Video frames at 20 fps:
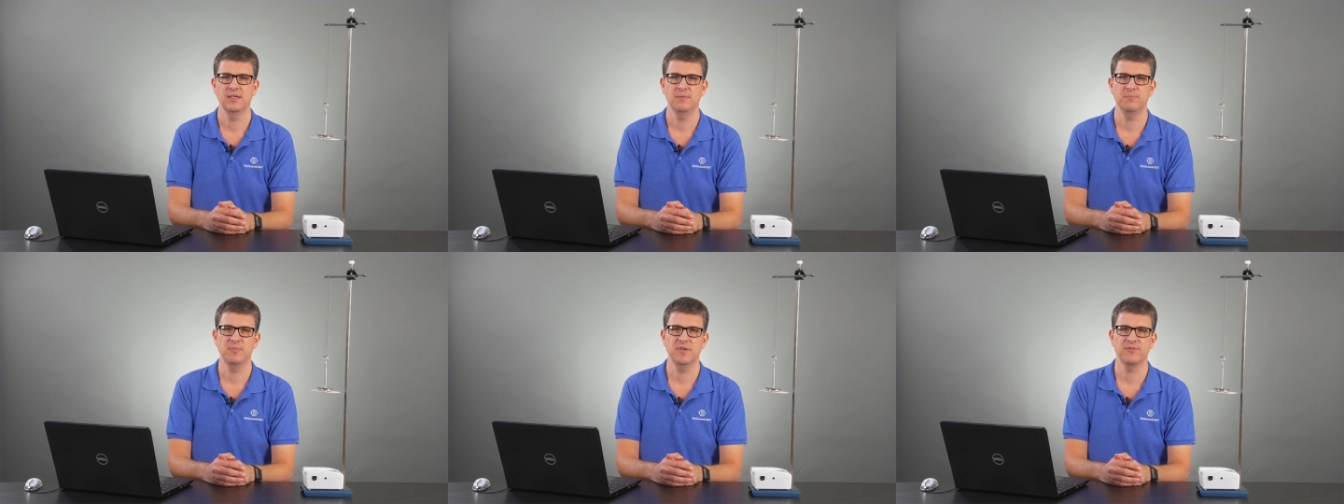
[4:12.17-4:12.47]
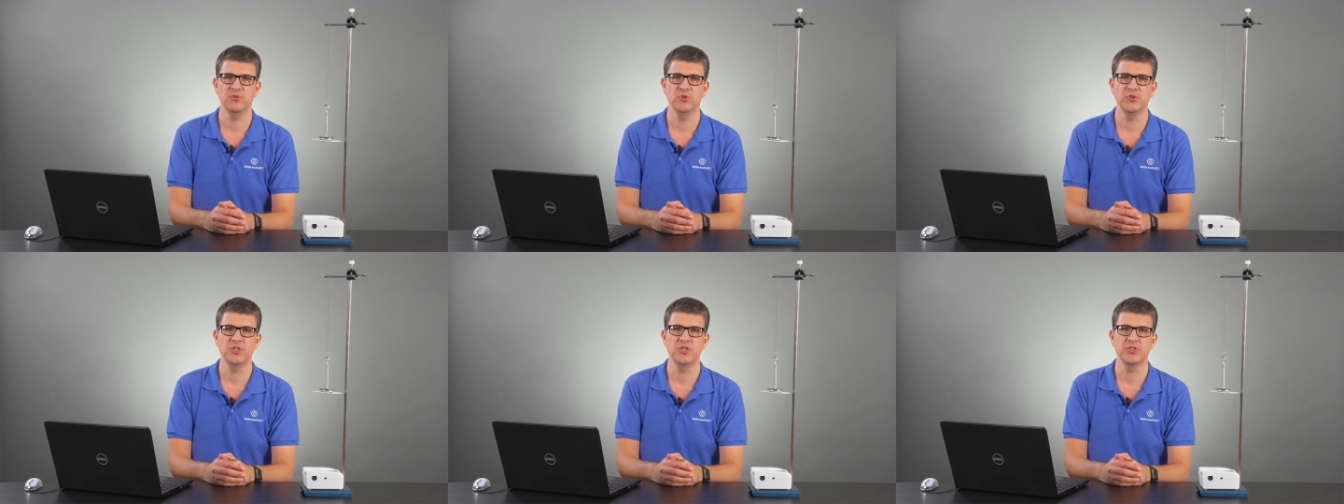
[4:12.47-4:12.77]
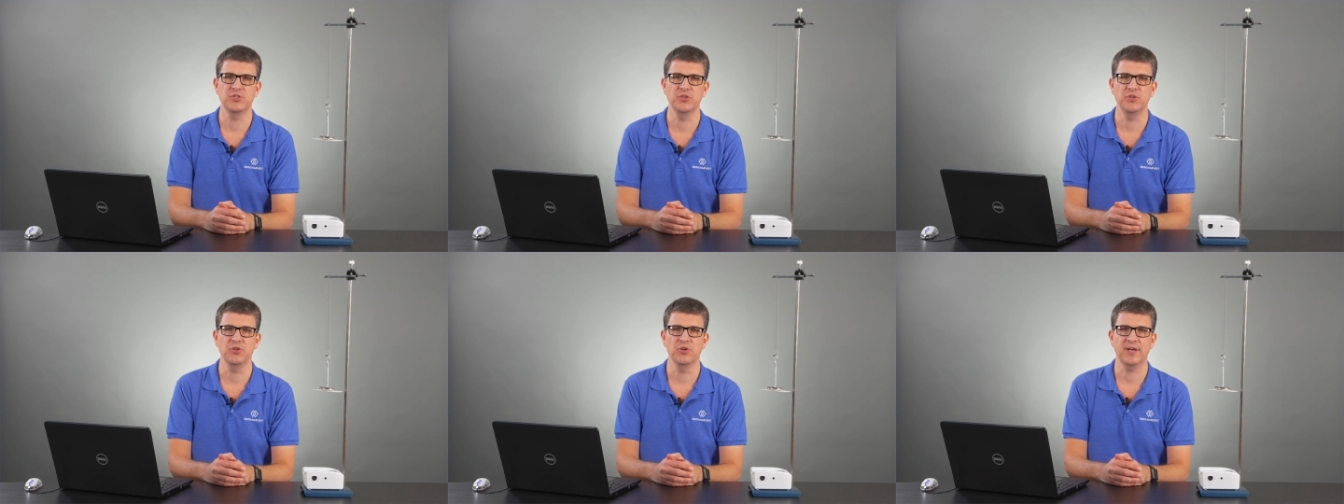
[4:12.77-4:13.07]
before you
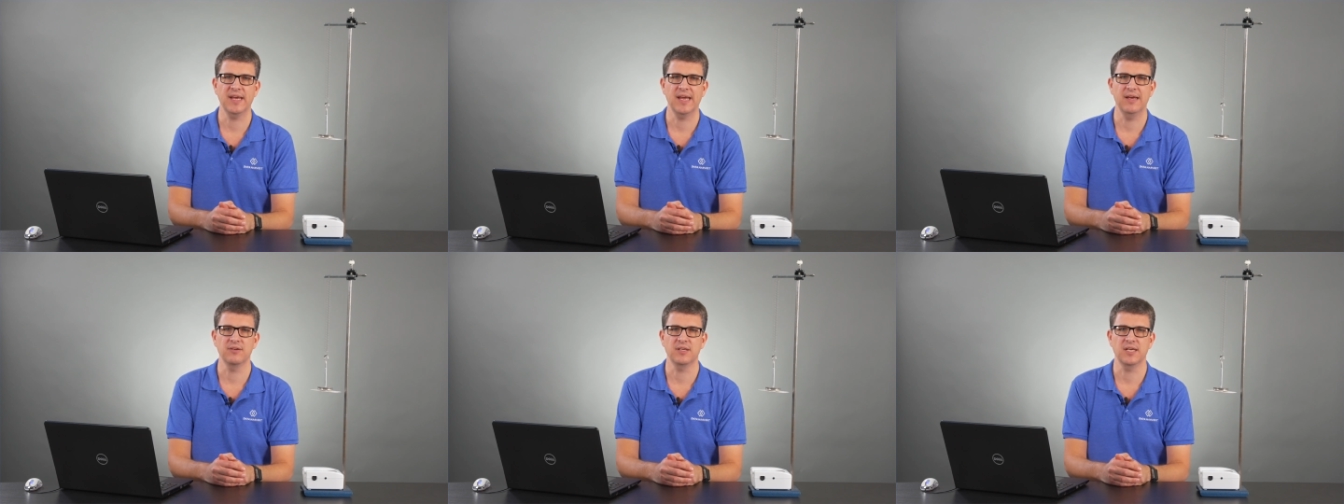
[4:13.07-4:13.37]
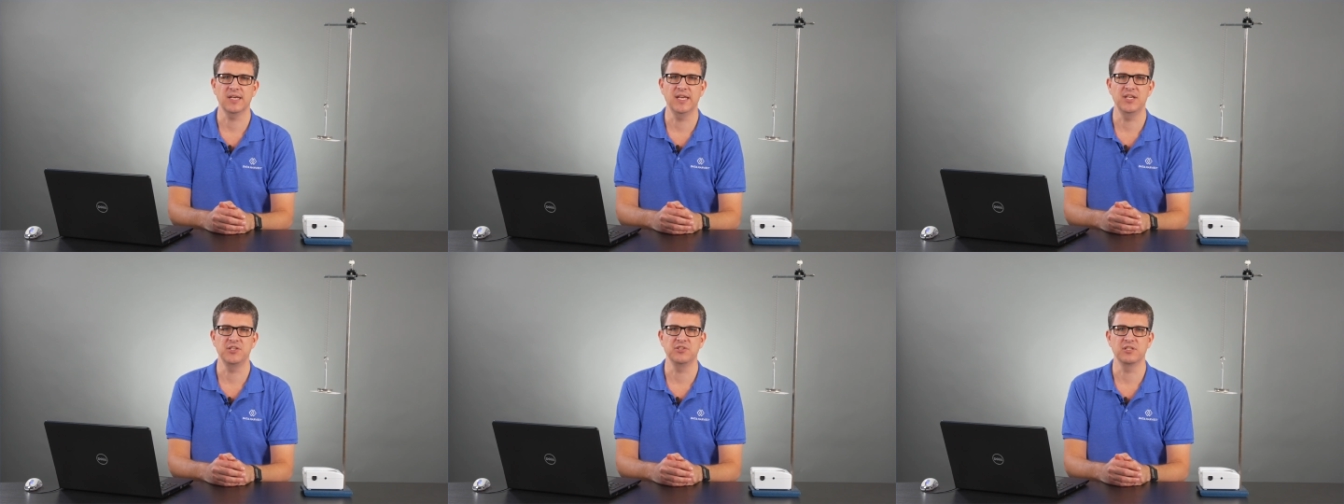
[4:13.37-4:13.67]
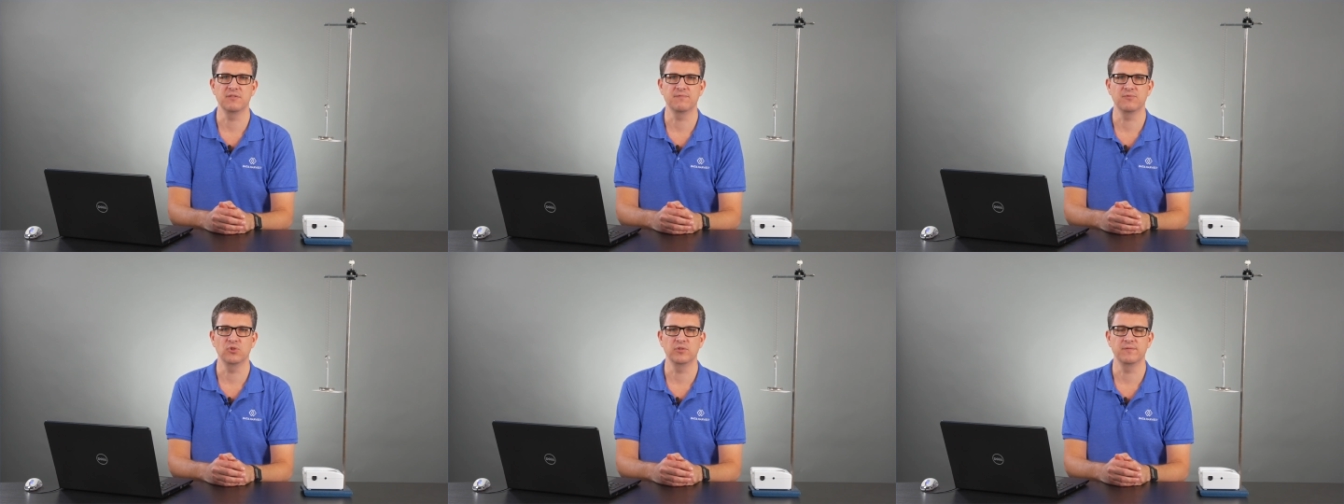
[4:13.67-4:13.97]
do your
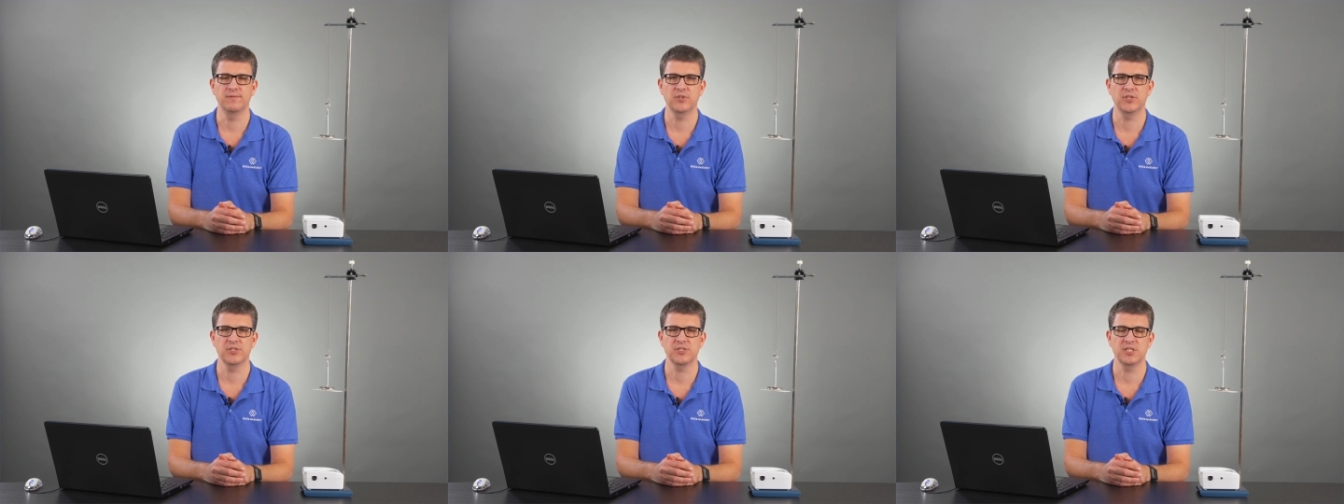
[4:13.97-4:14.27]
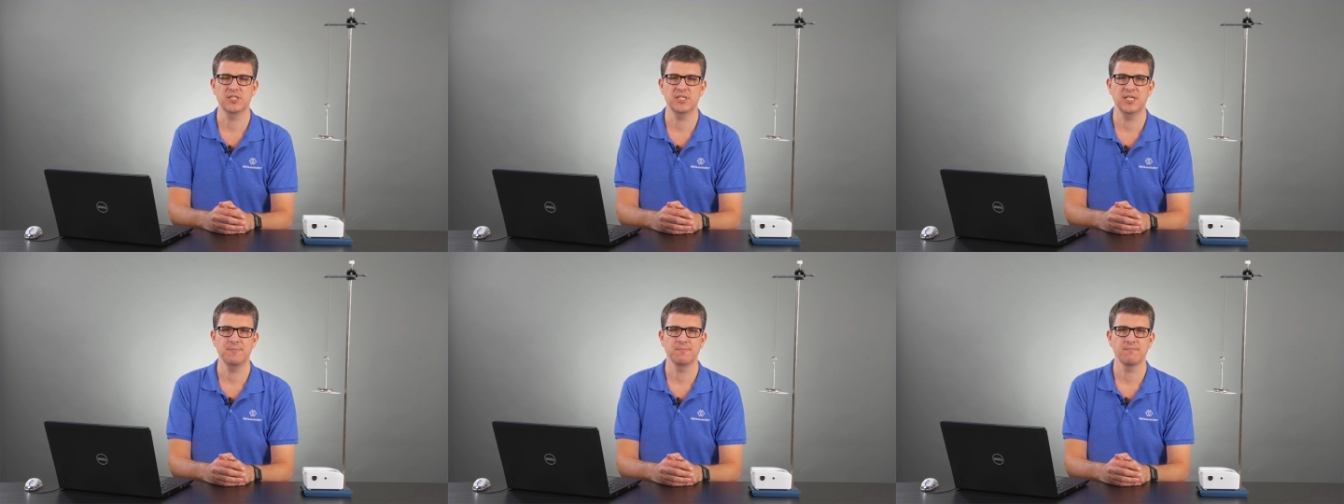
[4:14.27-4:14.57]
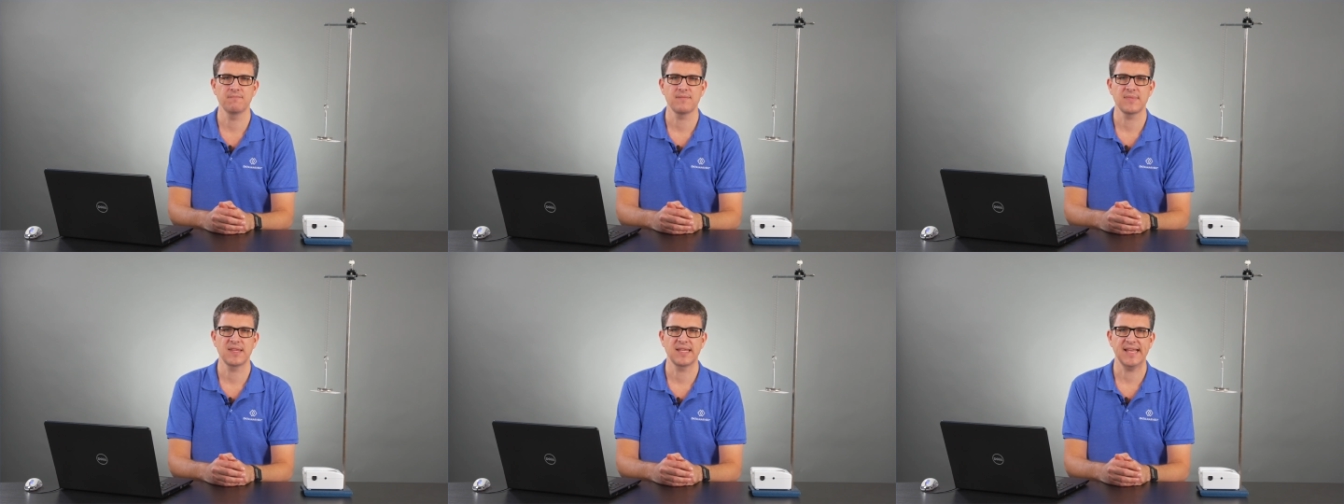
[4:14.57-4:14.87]
calculations for velocity
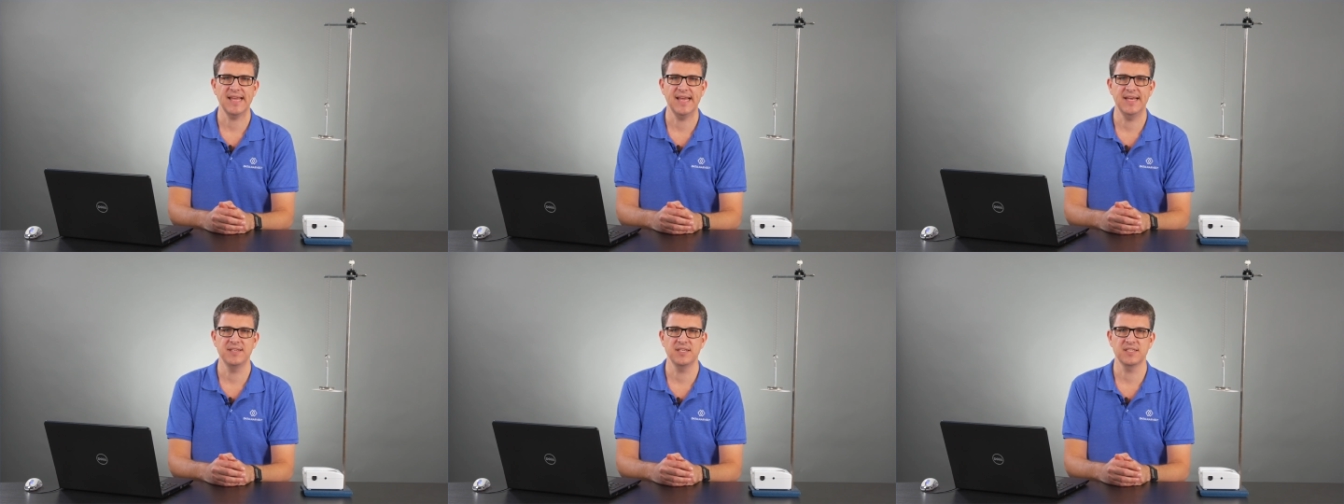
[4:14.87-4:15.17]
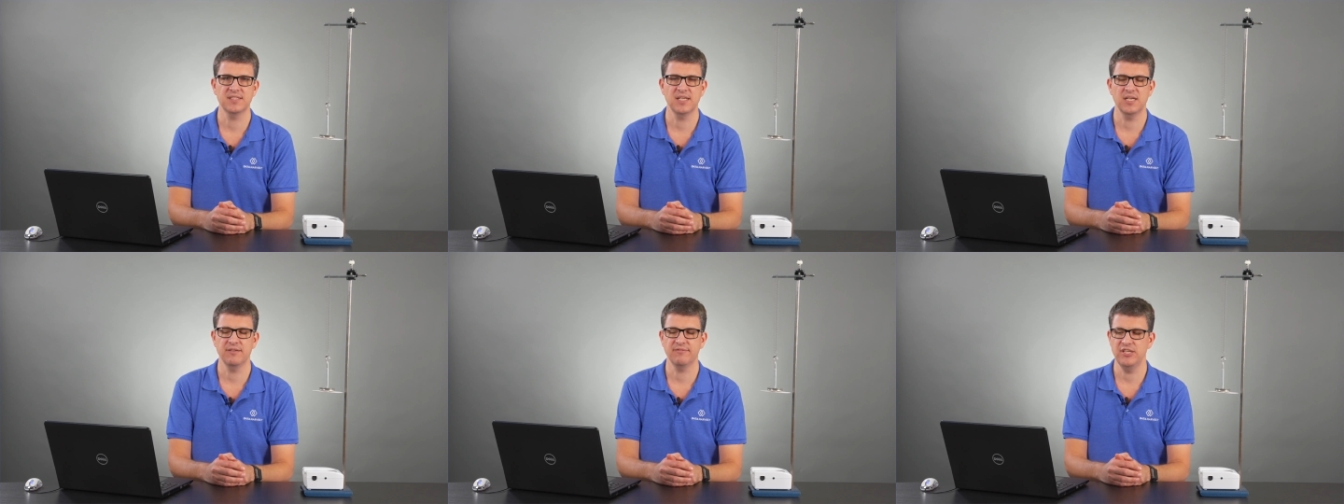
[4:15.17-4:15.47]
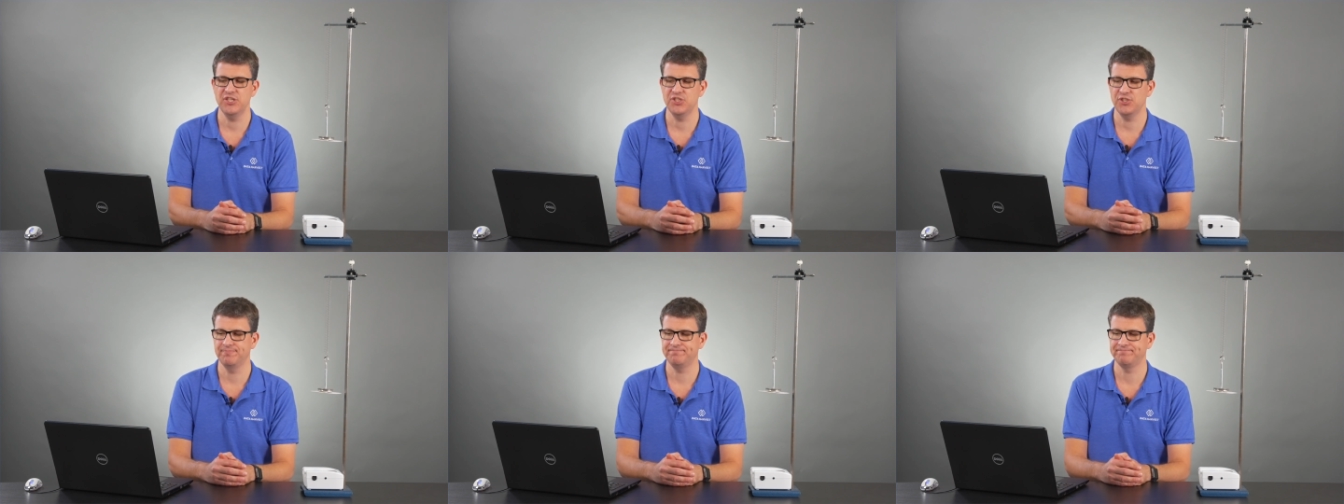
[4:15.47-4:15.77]
and
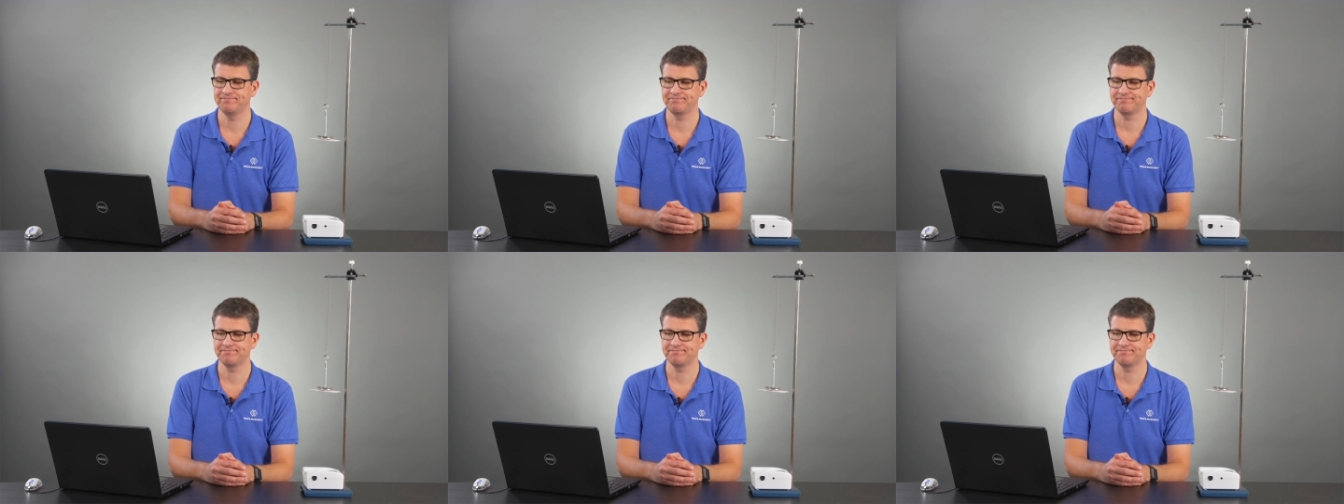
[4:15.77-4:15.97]
acceleration.